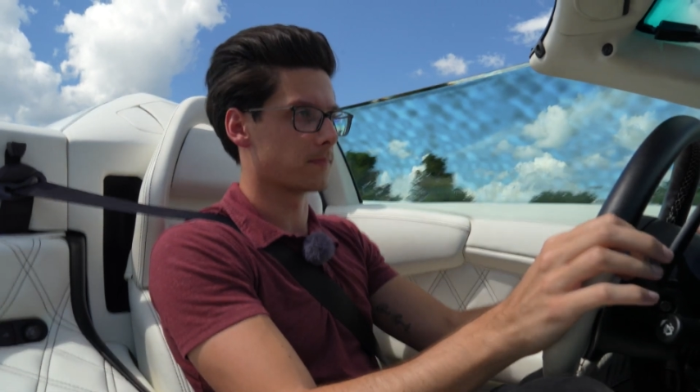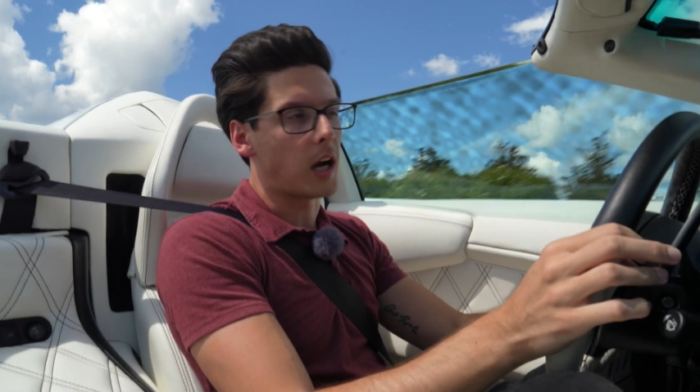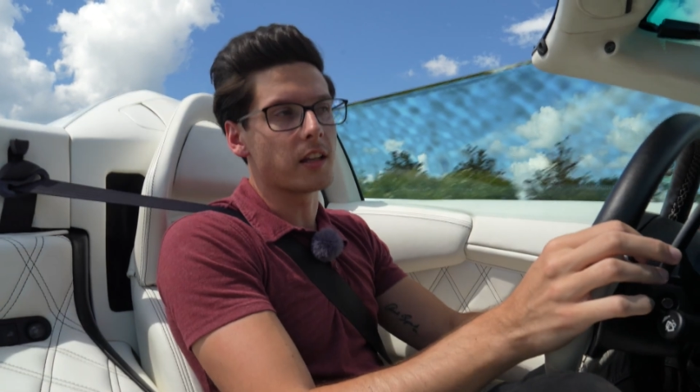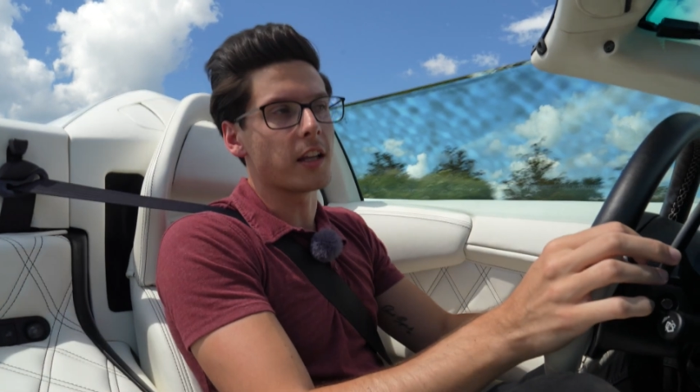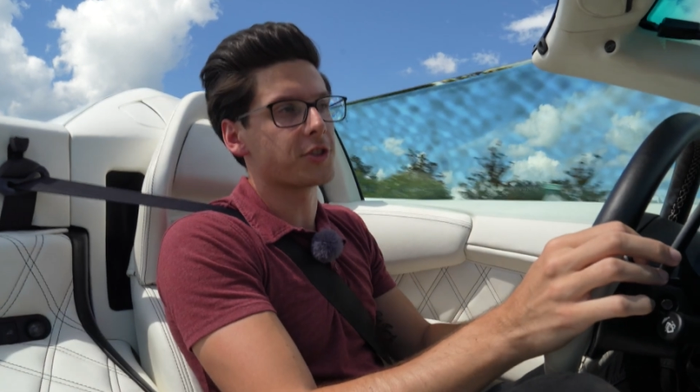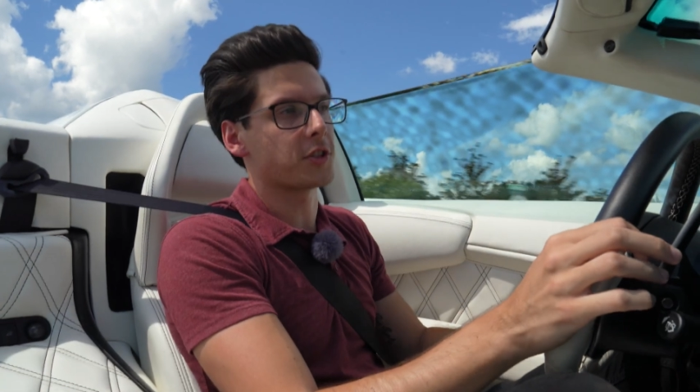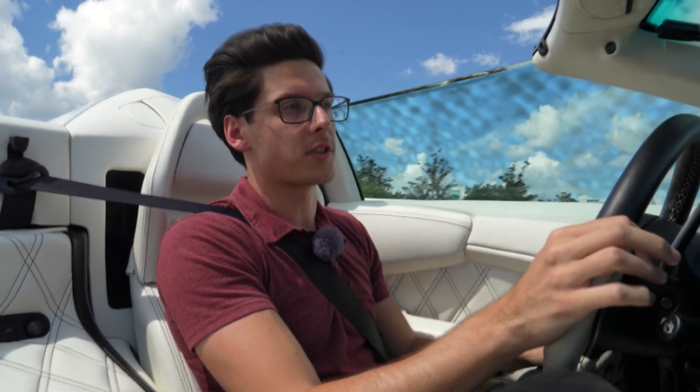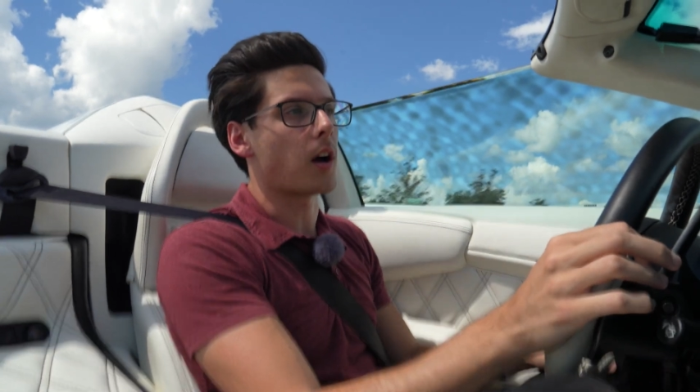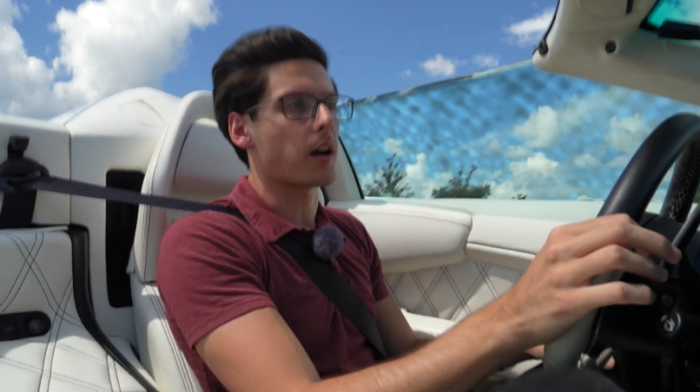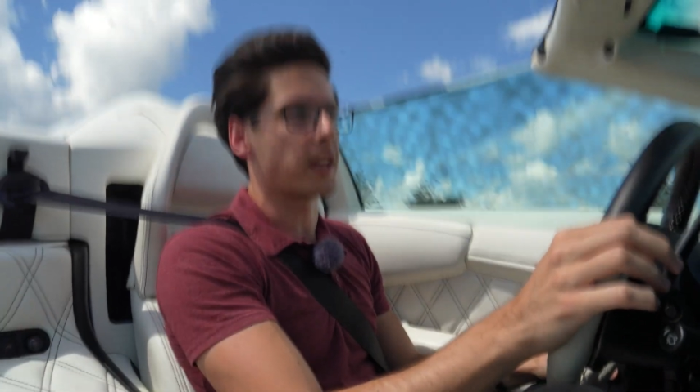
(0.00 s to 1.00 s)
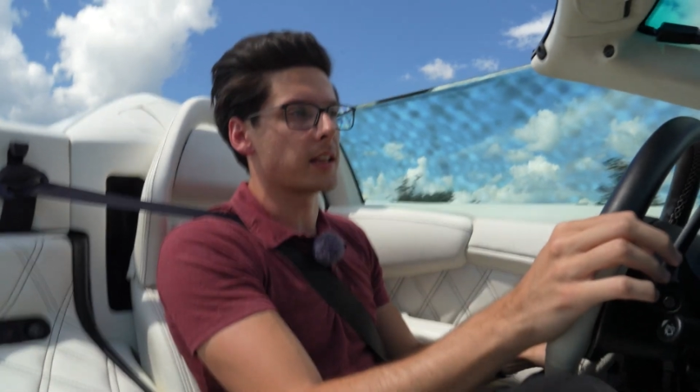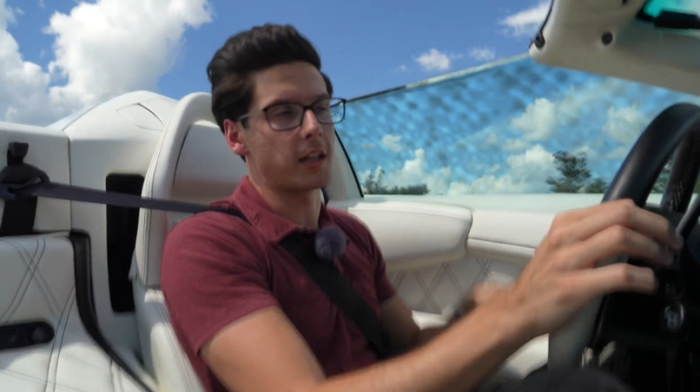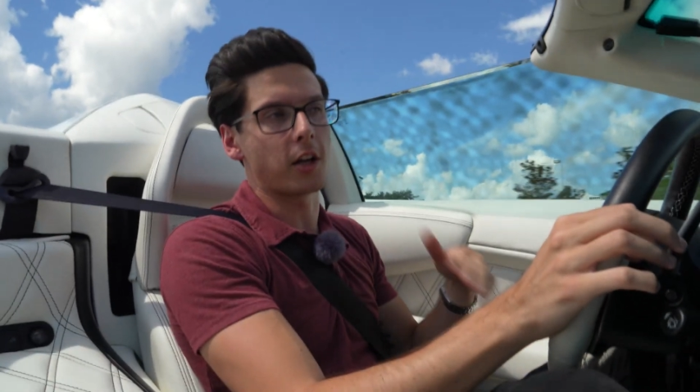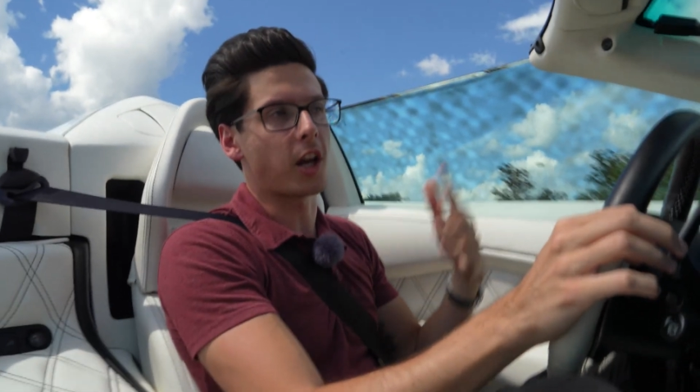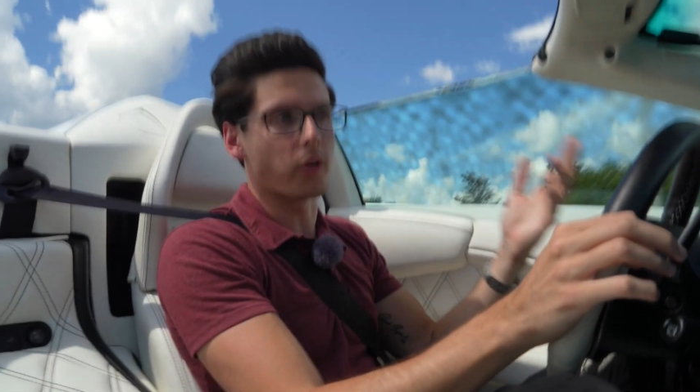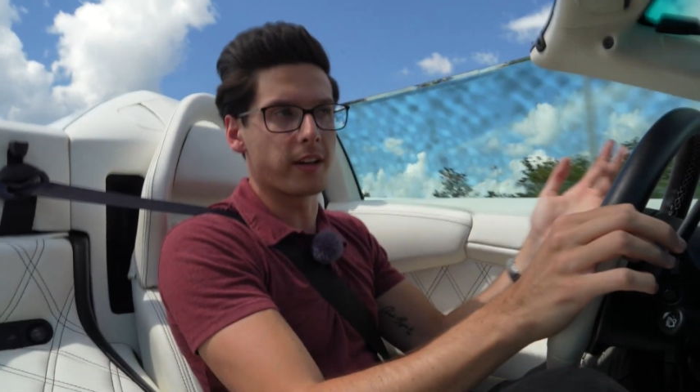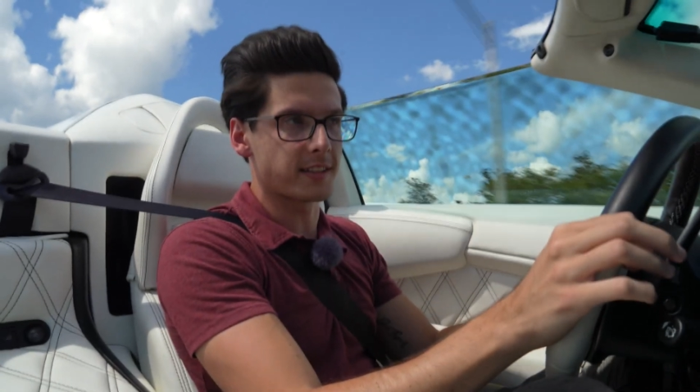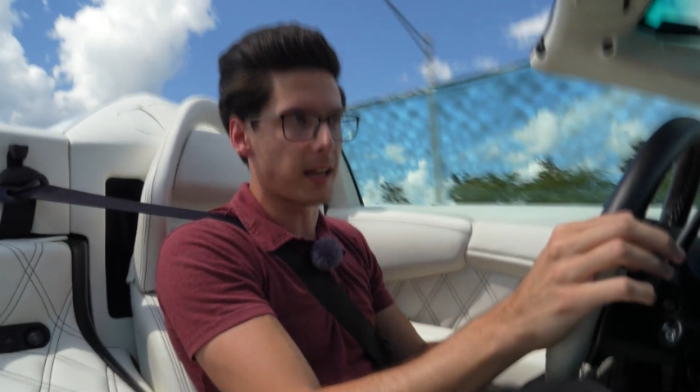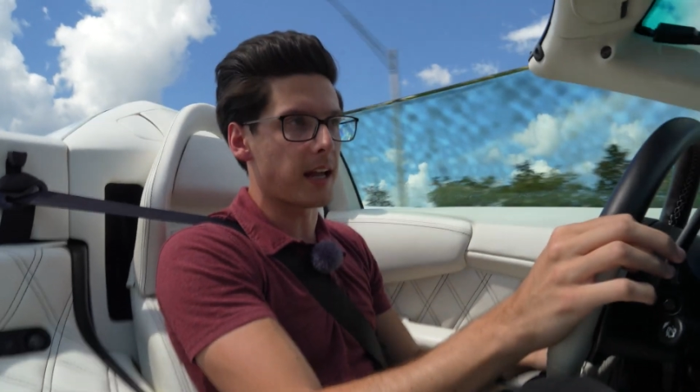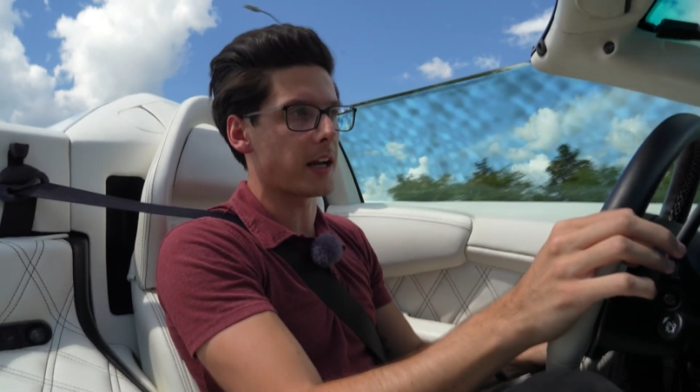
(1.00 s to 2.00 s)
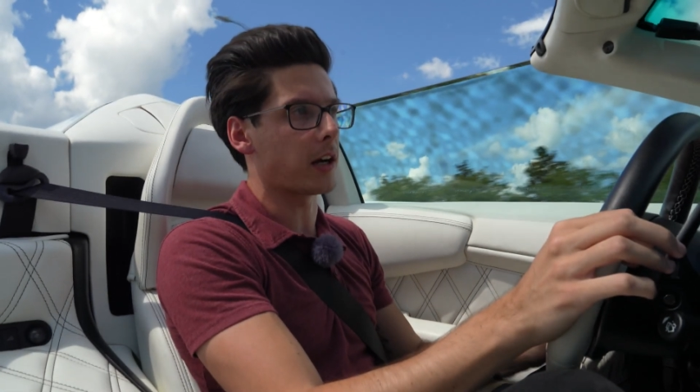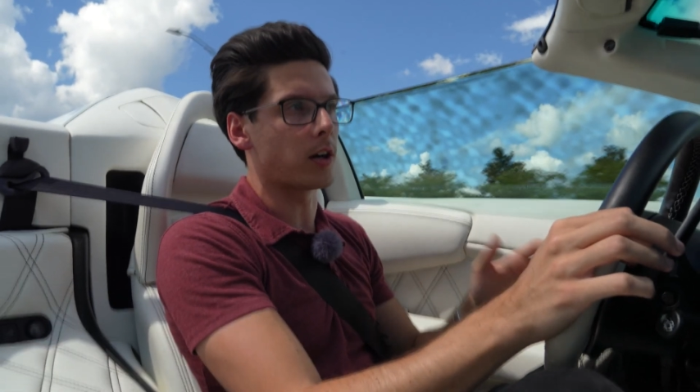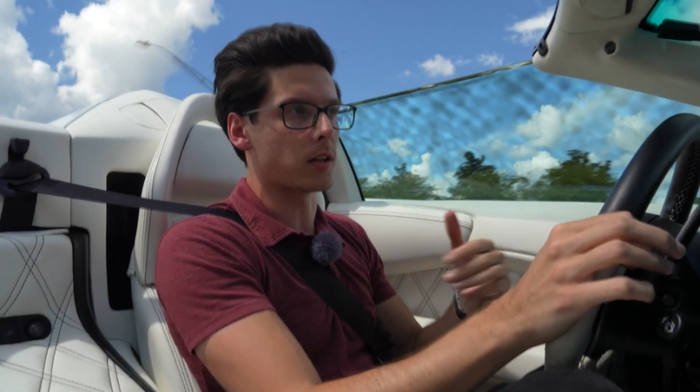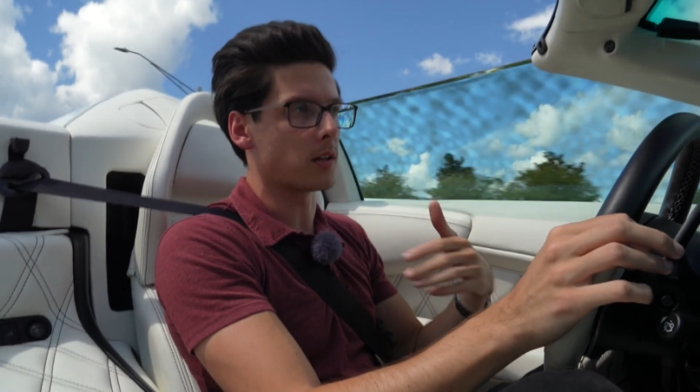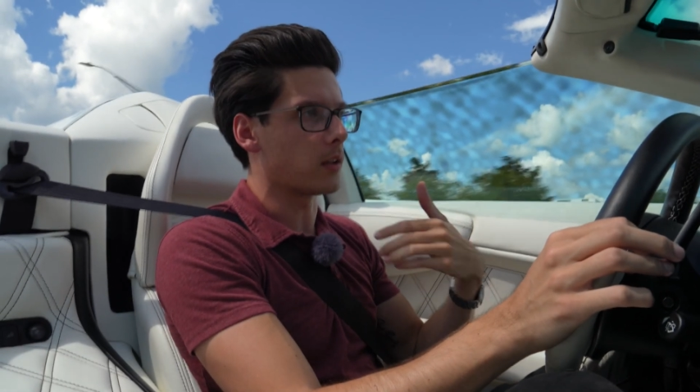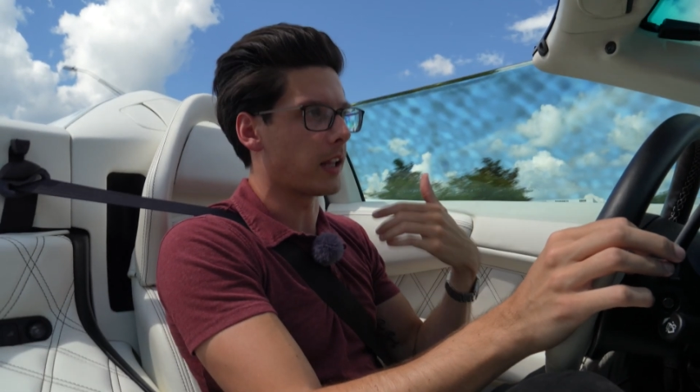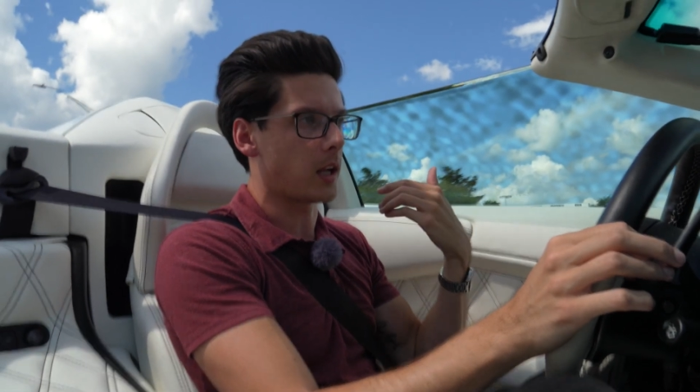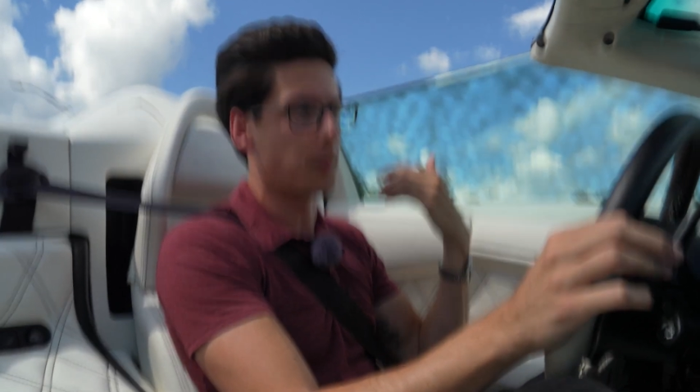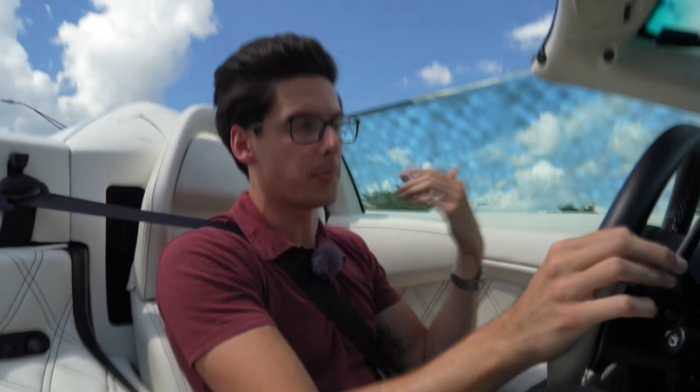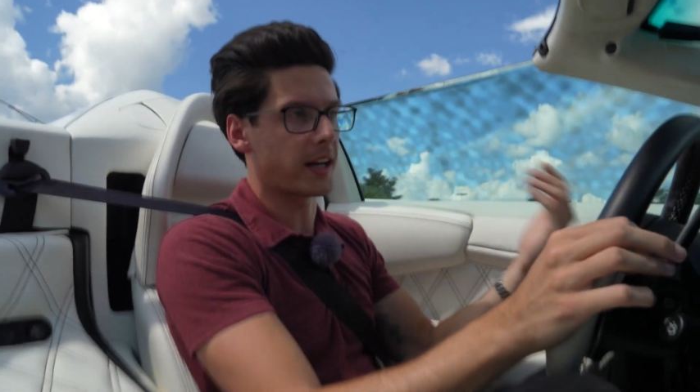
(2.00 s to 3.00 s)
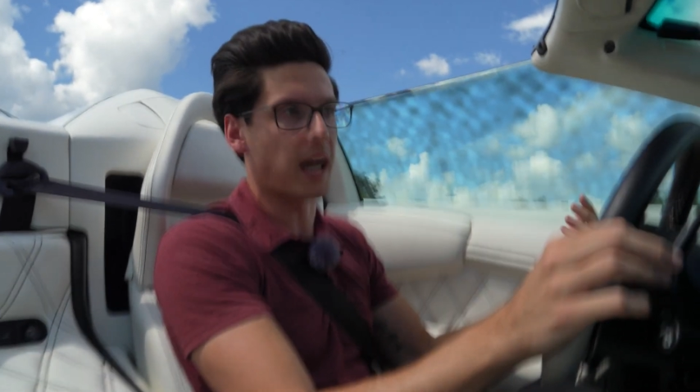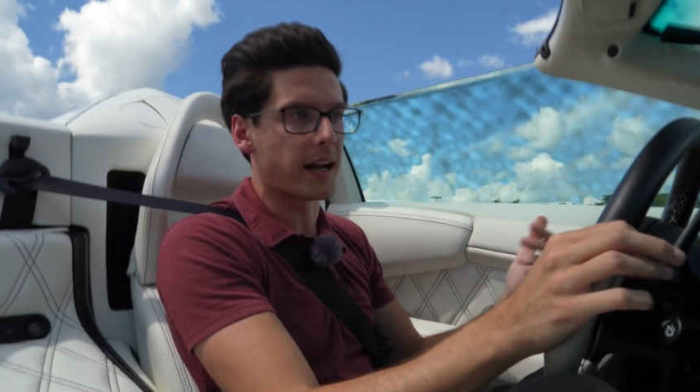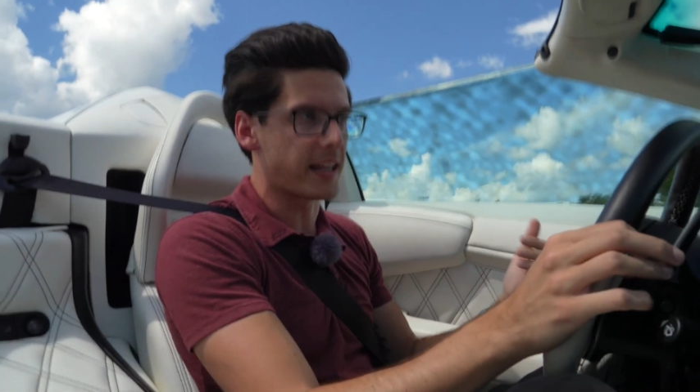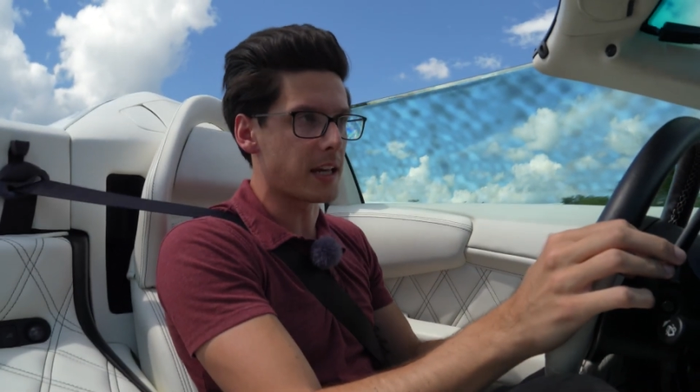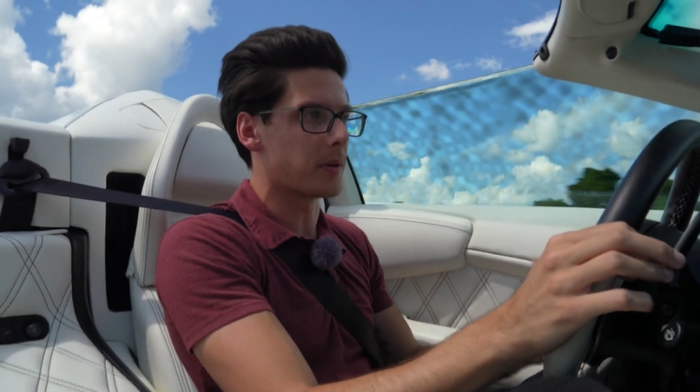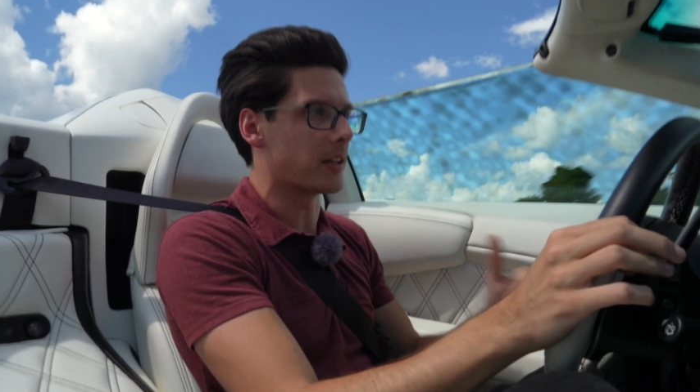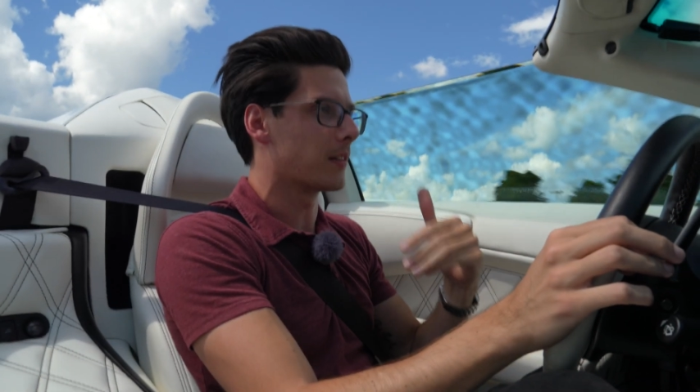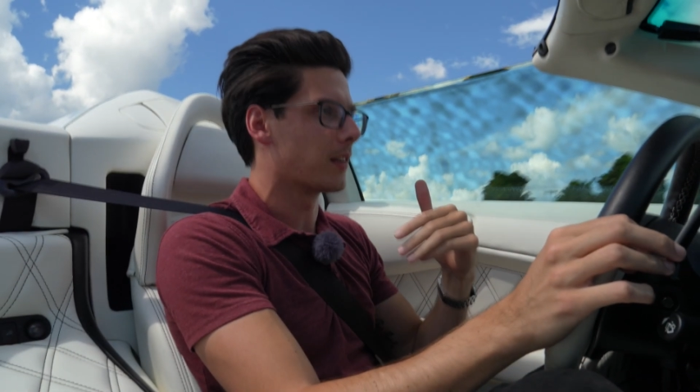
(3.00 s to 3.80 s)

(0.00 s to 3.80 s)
Unless you're talking like a Koenigsegg or like a Pagani, but